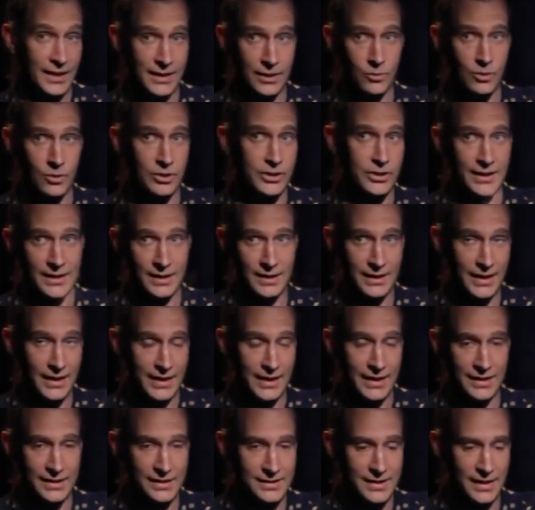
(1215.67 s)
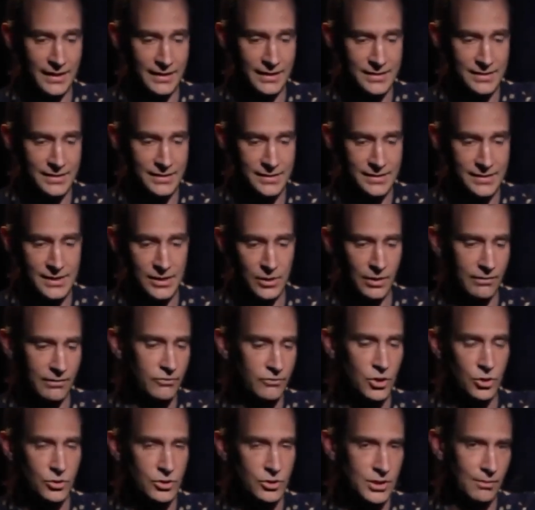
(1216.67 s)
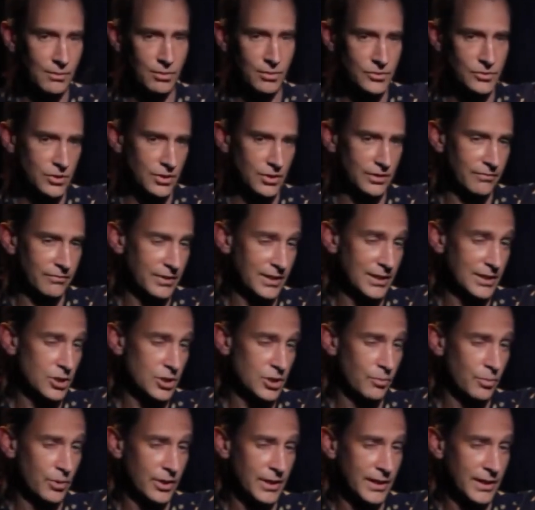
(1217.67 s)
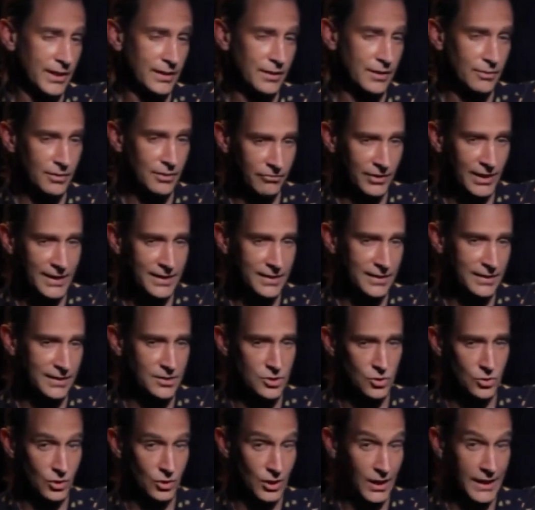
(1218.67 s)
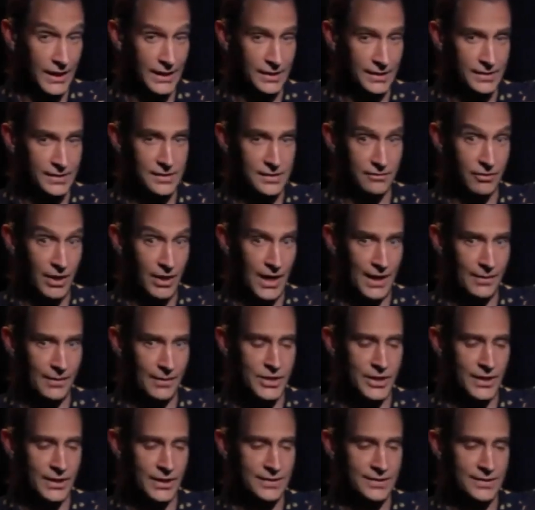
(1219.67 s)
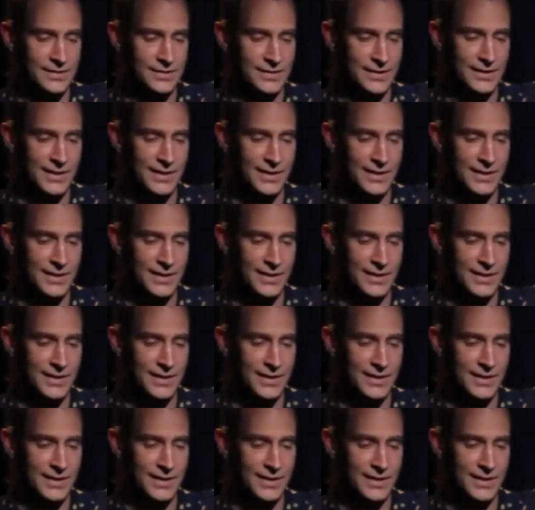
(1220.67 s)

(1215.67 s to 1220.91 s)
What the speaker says: They were looking at lightness constancy. You have no trouble sort of interpreting the reflectance or lightness of objects